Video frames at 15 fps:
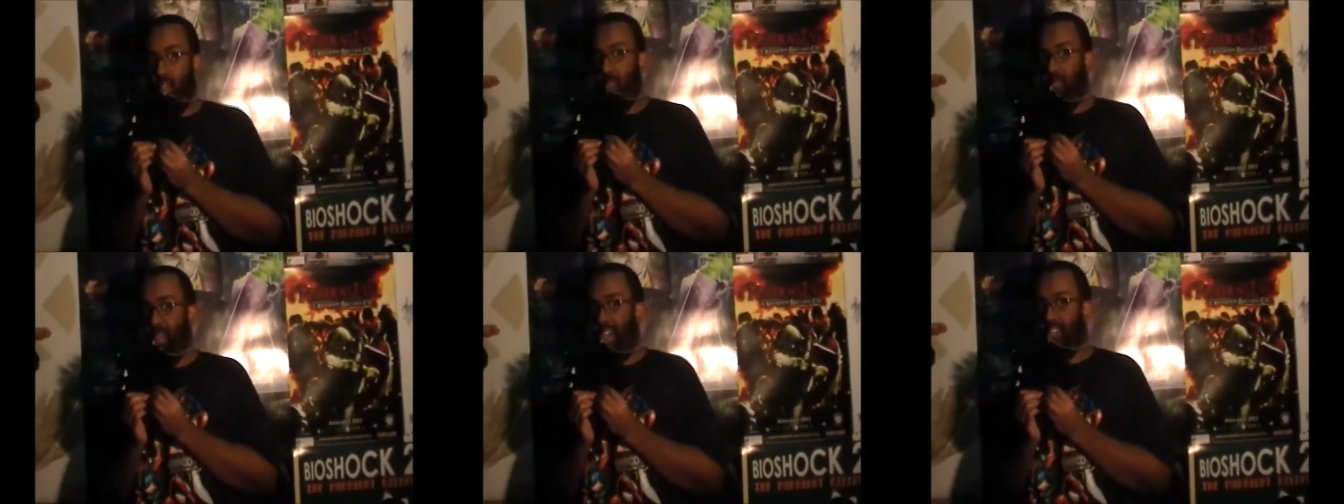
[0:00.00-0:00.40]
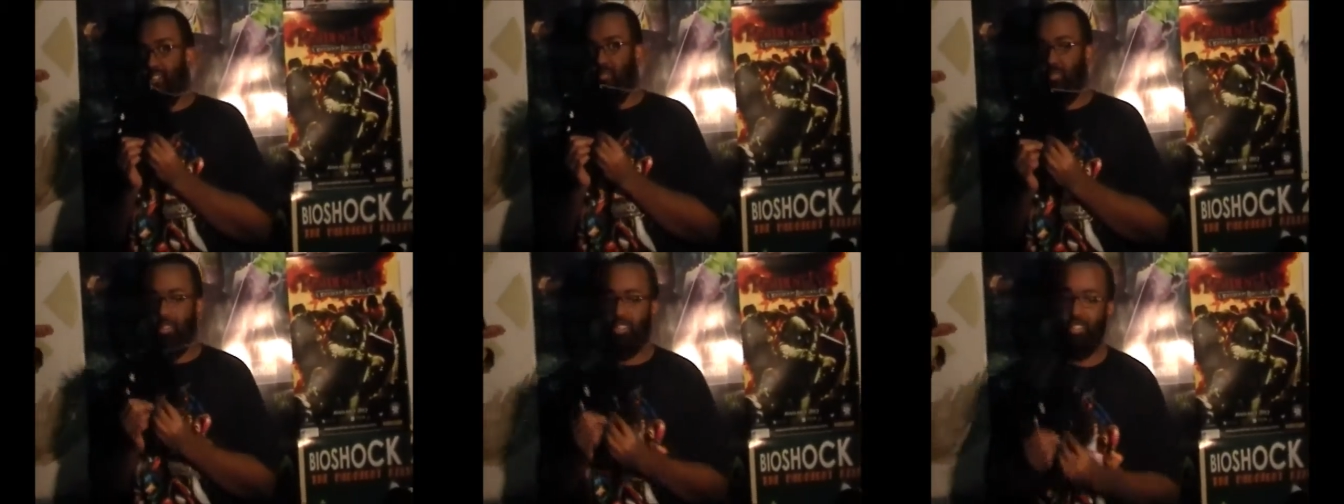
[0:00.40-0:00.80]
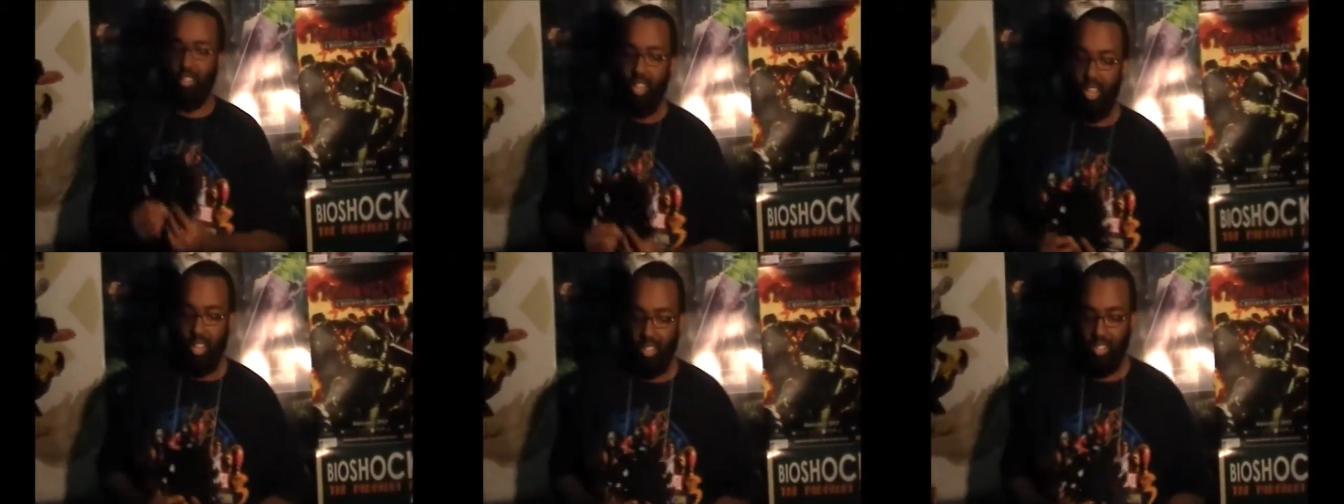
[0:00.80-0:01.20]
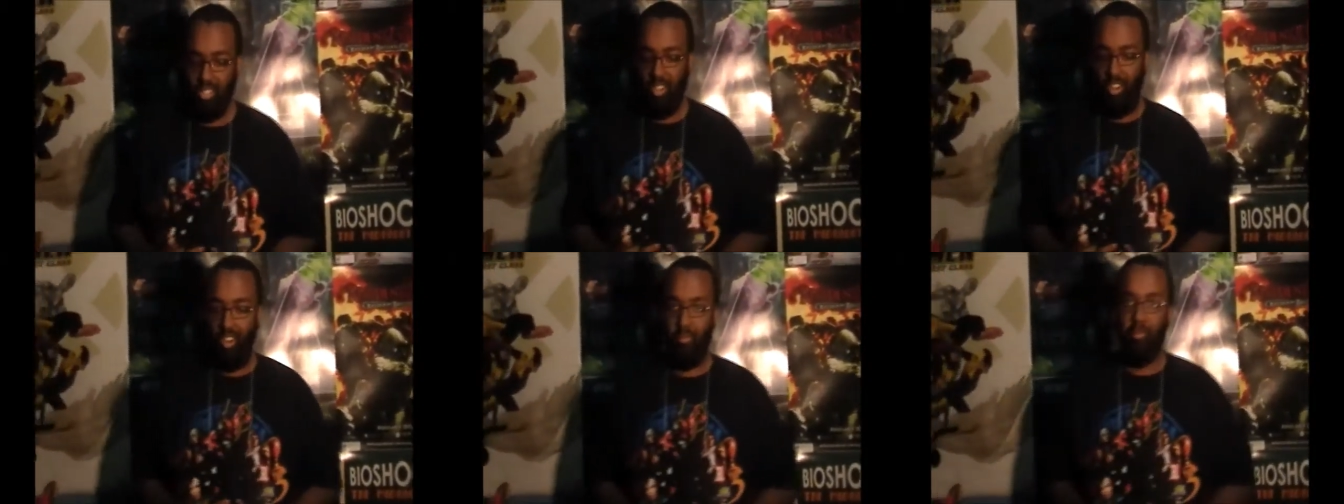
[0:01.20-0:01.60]
masterpiece,
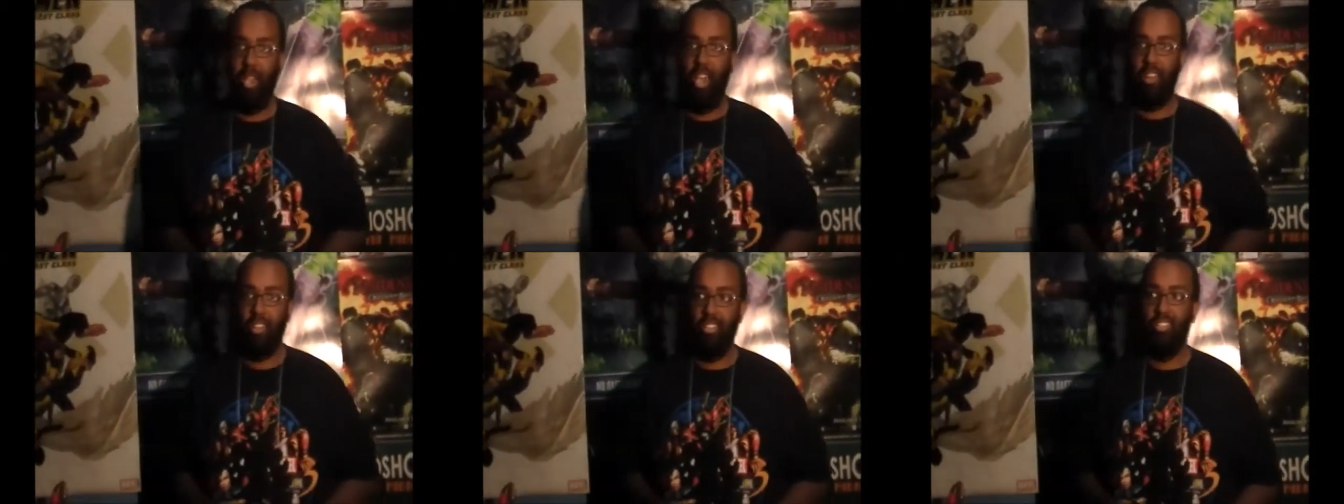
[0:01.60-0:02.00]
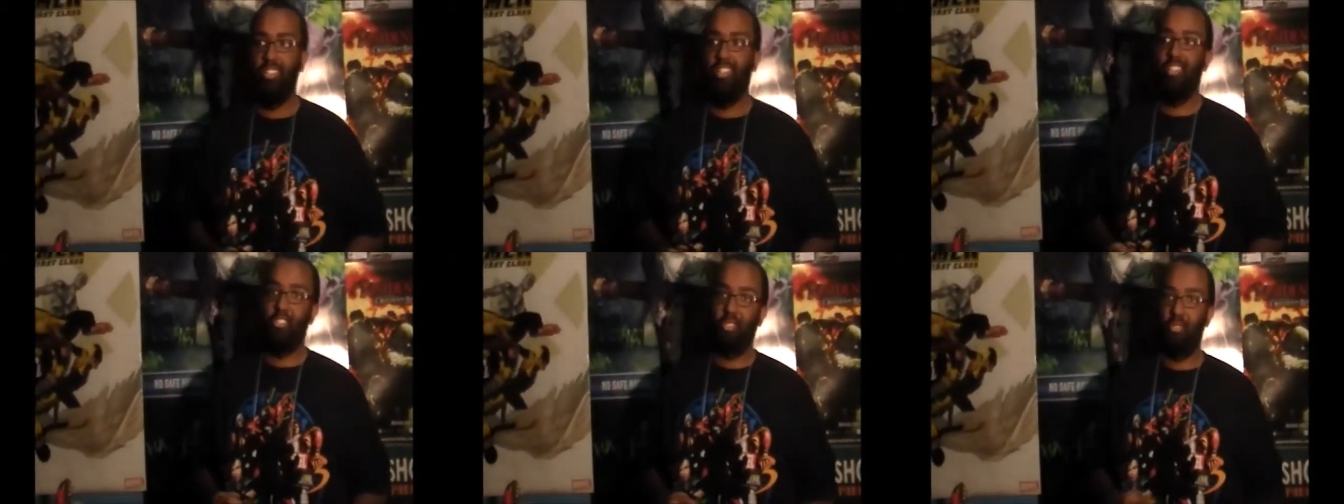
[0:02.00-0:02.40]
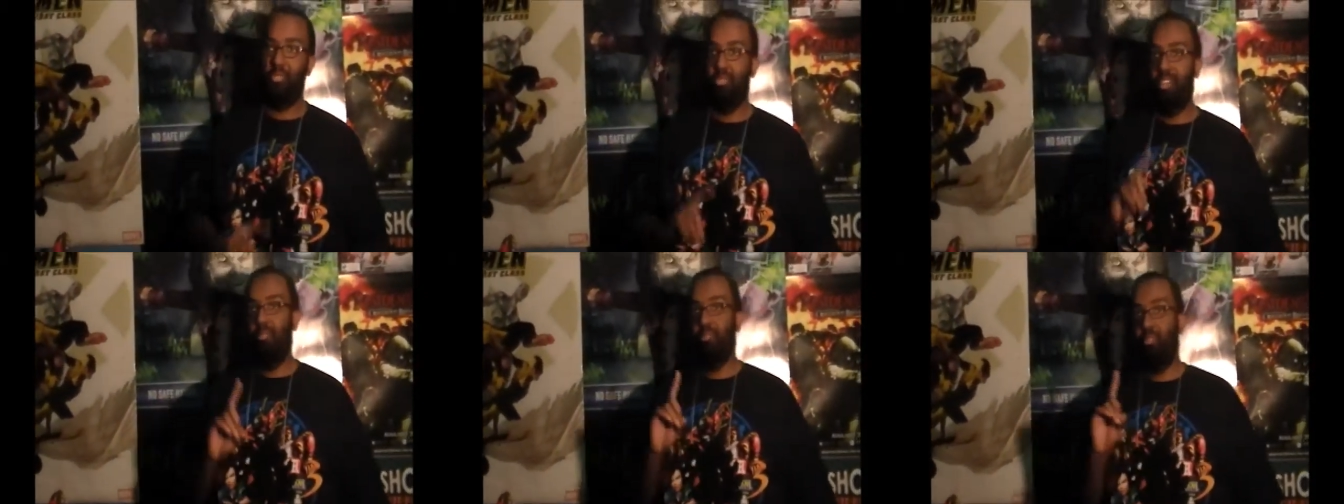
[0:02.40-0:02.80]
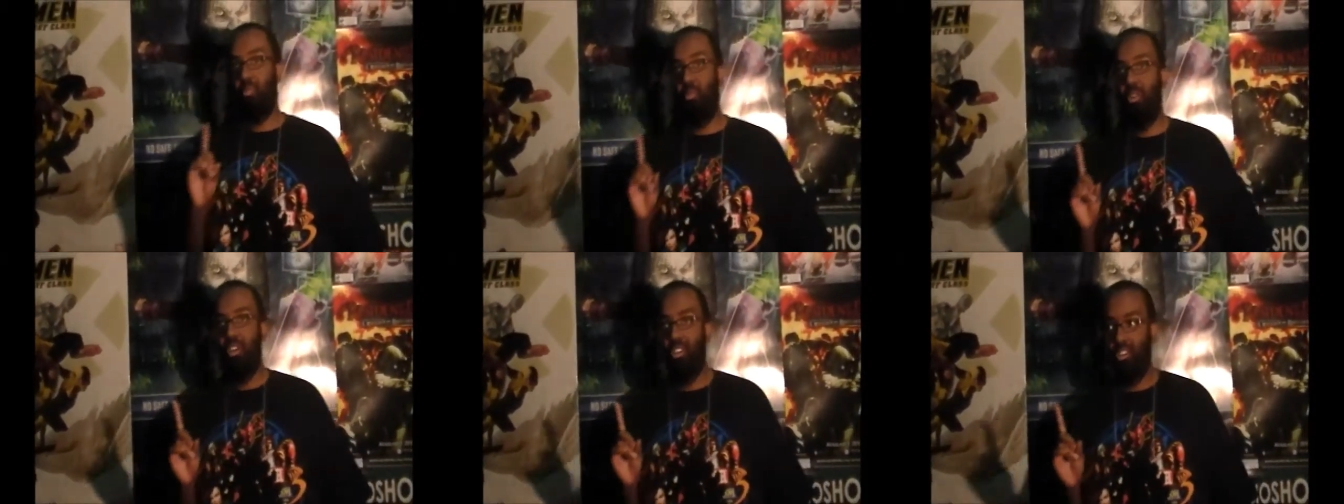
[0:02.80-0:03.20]
Dark Matter, issue number
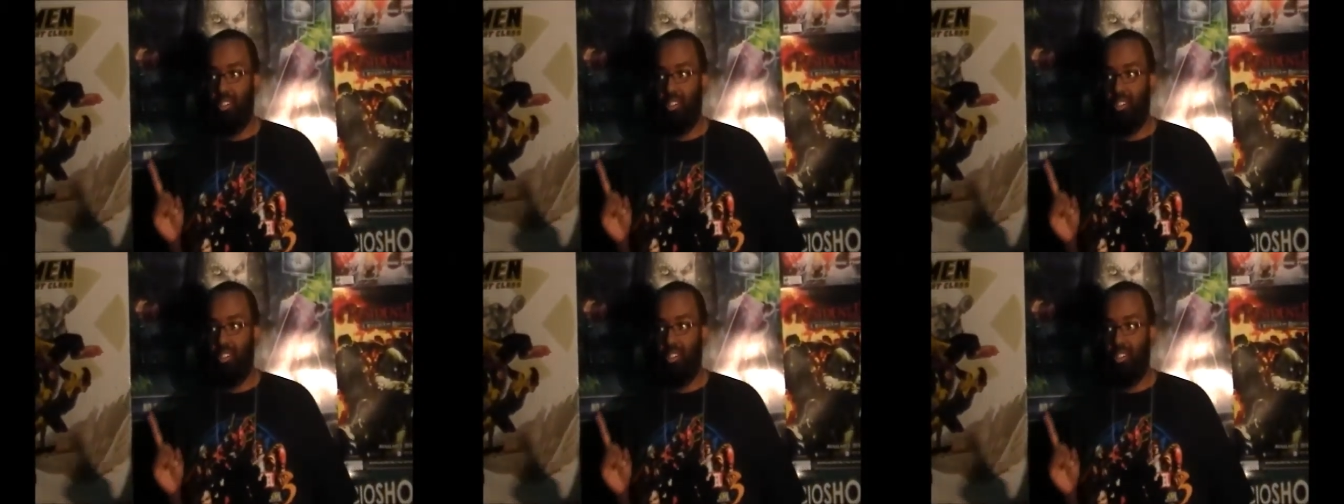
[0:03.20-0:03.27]
one